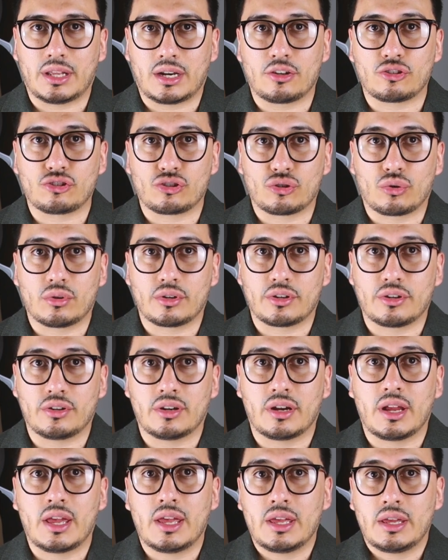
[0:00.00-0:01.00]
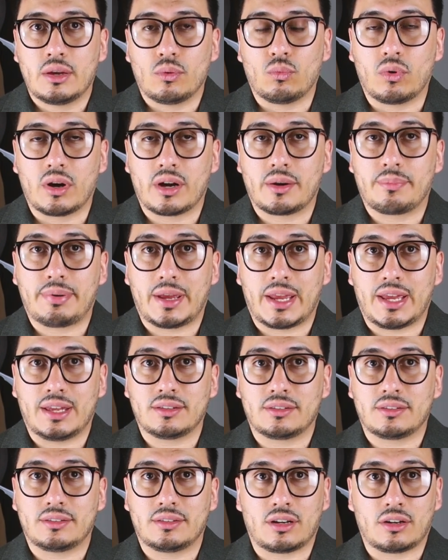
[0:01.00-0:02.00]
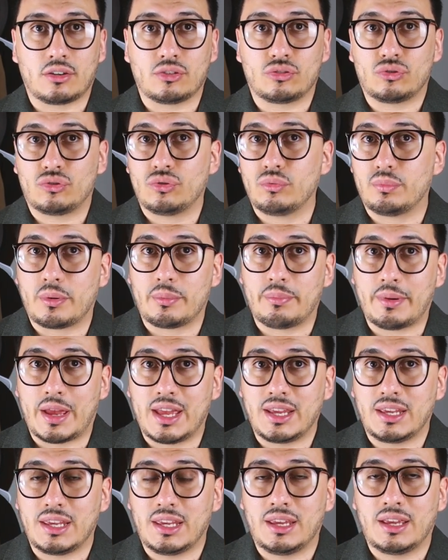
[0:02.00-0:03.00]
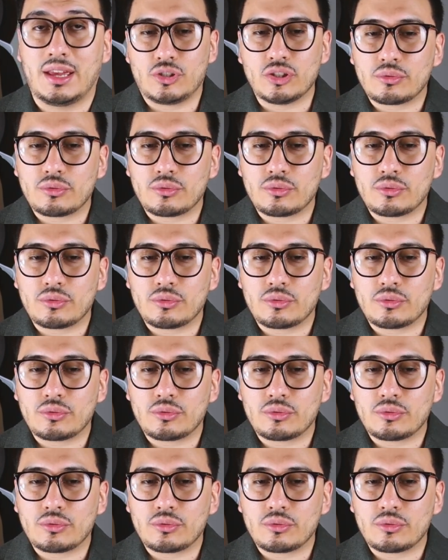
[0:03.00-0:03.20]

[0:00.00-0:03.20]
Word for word: that are shorter wear pants that are super baggy.